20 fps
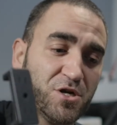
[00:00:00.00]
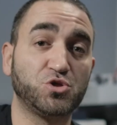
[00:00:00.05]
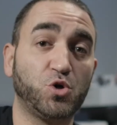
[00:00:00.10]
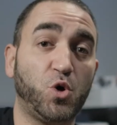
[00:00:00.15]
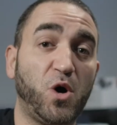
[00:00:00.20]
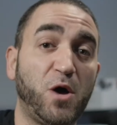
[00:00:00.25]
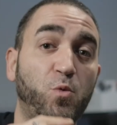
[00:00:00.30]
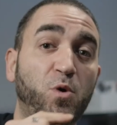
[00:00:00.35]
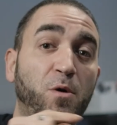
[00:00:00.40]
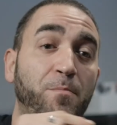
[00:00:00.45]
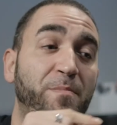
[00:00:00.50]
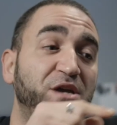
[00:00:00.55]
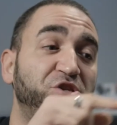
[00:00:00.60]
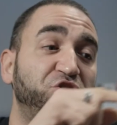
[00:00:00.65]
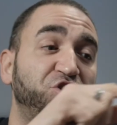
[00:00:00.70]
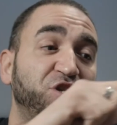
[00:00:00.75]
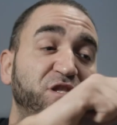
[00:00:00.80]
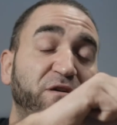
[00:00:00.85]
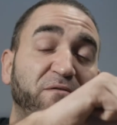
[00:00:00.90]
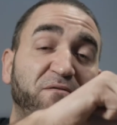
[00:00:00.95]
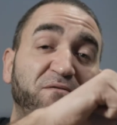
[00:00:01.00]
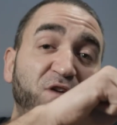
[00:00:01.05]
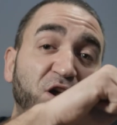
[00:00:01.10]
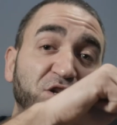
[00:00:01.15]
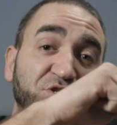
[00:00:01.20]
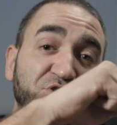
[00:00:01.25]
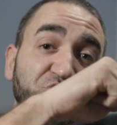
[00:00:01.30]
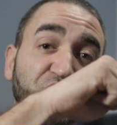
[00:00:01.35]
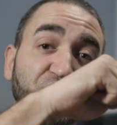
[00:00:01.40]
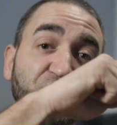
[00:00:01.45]
So I will mention the
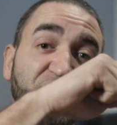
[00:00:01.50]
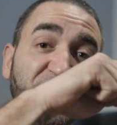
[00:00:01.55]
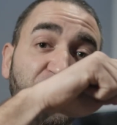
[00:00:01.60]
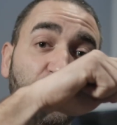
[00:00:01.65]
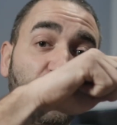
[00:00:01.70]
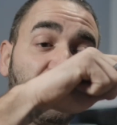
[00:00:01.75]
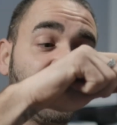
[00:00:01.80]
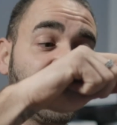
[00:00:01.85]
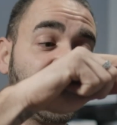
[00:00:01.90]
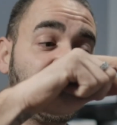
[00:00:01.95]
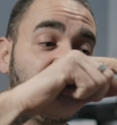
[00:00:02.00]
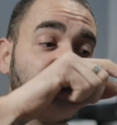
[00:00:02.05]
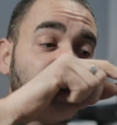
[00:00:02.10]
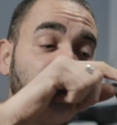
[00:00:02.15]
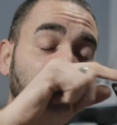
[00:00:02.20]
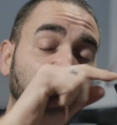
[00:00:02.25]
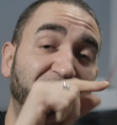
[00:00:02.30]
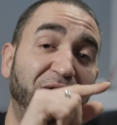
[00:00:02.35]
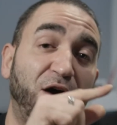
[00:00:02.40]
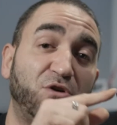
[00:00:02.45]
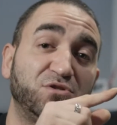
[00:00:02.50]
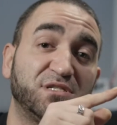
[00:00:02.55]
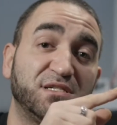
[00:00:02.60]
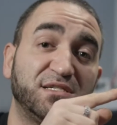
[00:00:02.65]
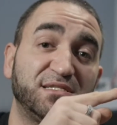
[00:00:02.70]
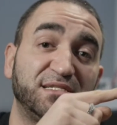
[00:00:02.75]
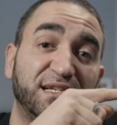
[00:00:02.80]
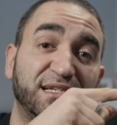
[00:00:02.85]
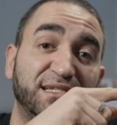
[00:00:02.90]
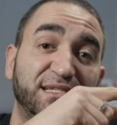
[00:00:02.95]
front screen over here allows
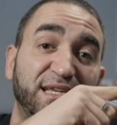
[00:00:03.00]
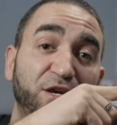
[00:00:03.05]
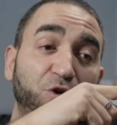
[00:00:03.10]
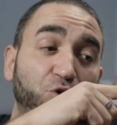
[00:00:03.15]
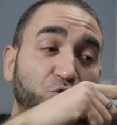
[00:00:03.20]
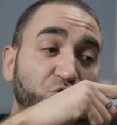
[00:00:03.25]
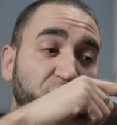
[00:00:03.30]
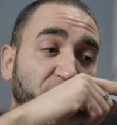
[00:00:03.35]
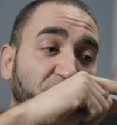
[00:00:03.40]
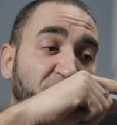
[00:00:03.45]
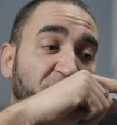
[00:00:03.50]
us to tilt